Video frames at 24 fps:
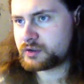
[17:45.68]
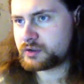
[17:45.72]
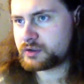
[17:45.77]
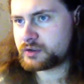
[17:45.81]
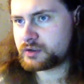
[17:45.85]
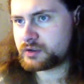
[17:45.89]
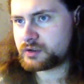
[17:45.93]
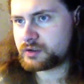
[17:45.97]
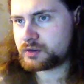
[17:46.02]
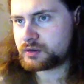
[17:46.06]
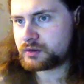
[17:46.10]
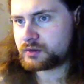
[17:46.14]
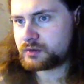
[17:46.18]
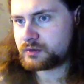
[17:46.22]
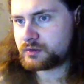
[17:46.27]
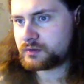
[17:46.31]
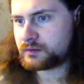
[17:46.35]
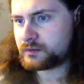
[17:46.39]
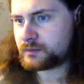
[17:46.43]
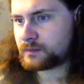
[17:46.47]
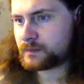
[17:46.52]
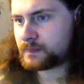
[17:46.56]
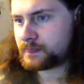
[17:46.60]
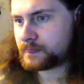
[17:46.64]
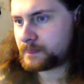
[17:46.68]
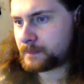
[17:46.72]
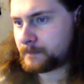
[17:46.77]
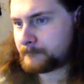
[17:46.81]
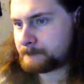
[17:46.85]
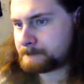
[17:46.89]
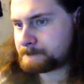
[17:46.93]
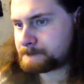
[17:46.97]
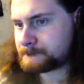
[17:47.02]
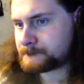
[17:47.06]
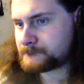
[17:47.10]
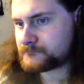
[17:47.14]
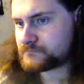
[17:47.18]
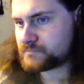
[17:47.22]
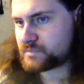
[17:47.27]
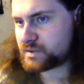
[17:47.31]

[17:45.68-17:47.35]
[no speech]